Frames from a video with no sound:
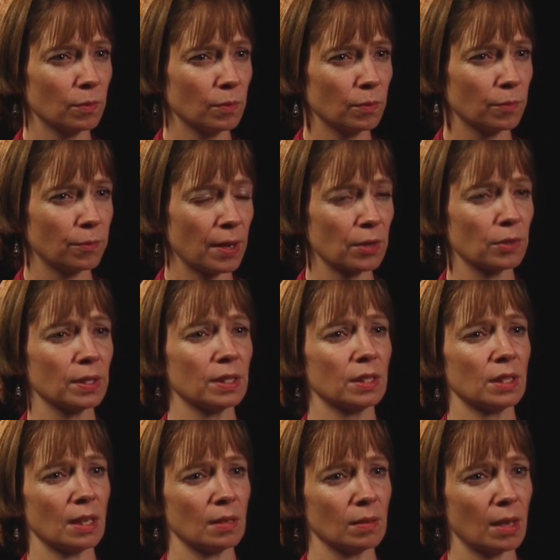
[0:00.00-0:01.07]

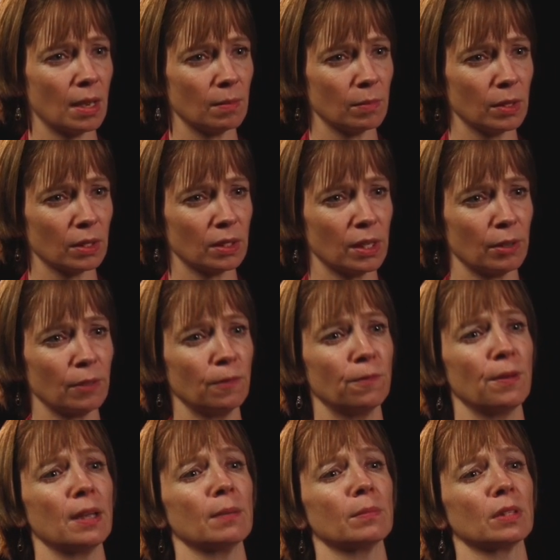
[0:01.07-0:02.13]
veterans and, and military
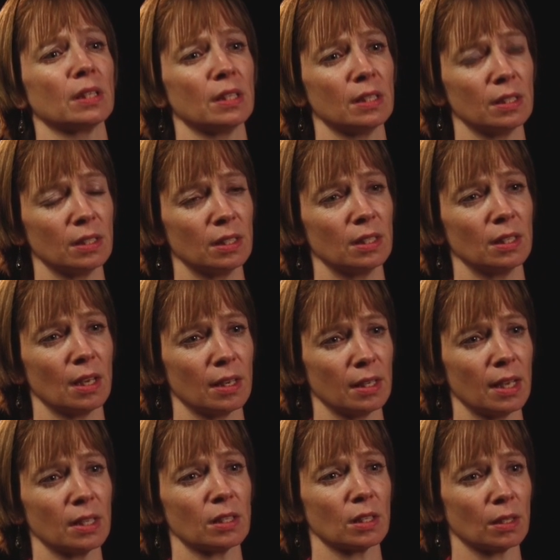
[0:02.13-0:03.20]
families
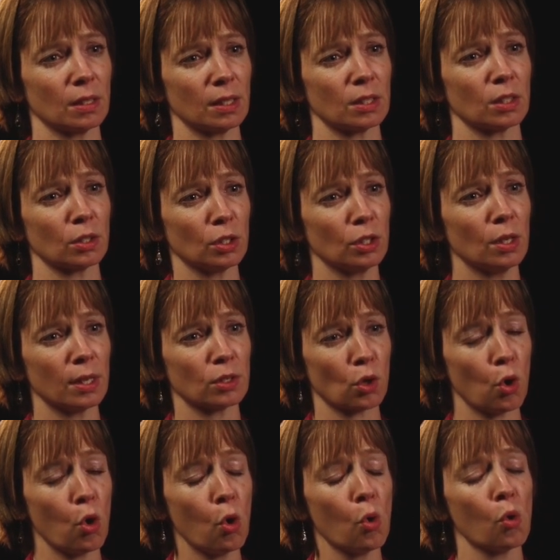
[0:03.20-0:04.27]
as a, as, a, as a
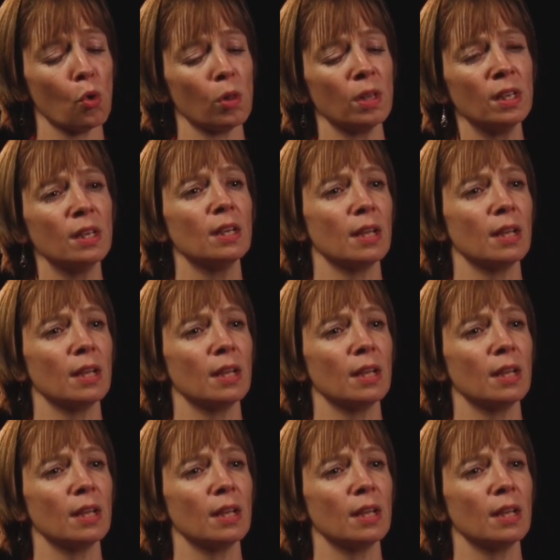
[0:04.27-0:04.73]
whole.